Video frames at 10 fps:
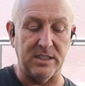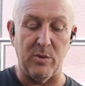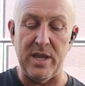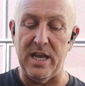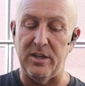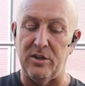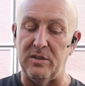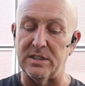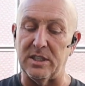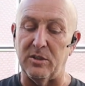so we had to
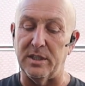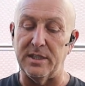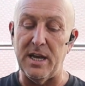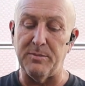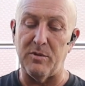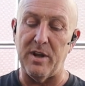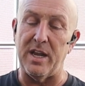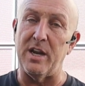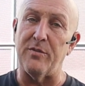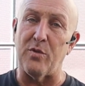do this little adapter
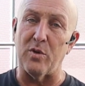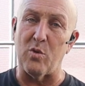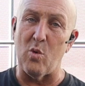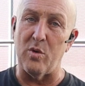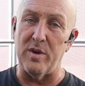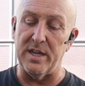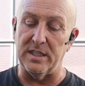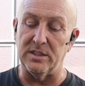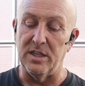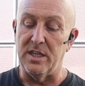right here for a quarter
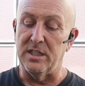inch.